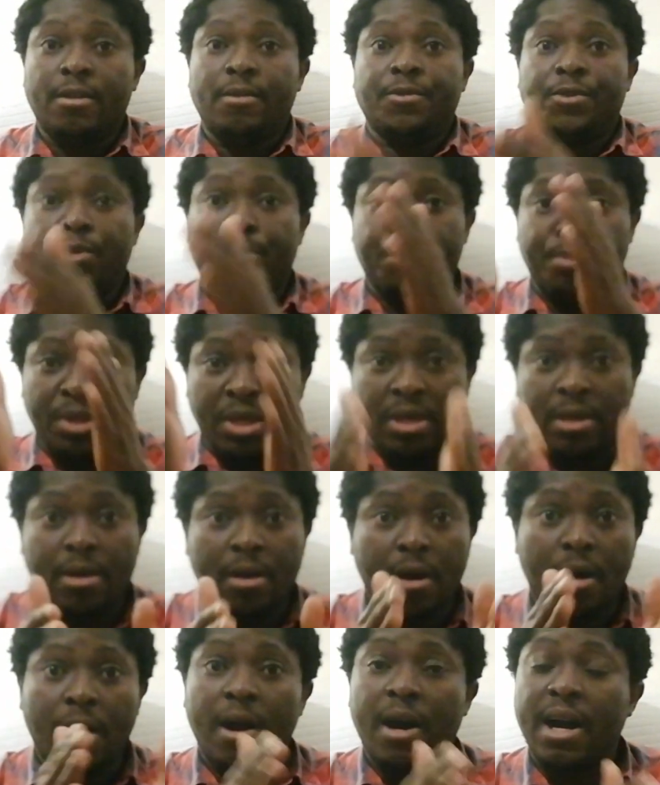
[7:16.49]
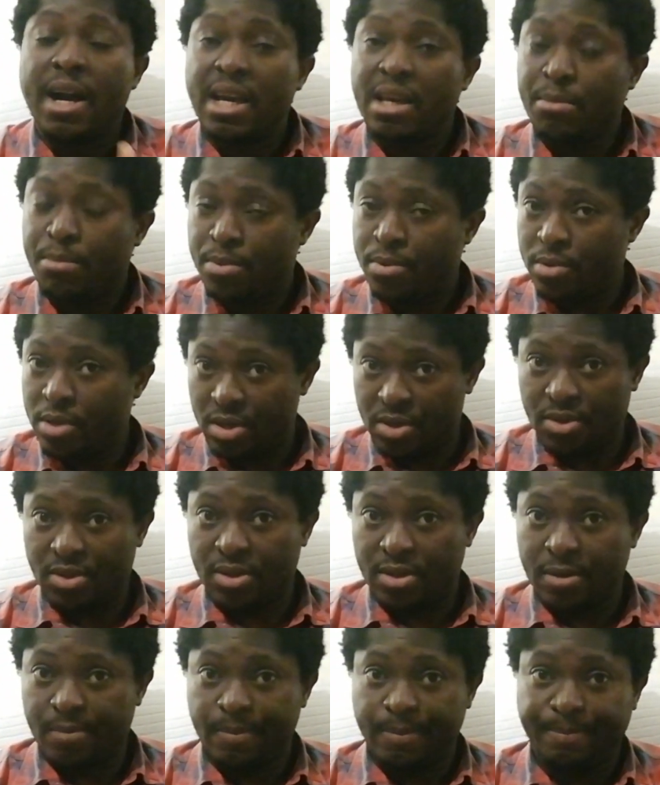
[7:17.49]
to be a high priest.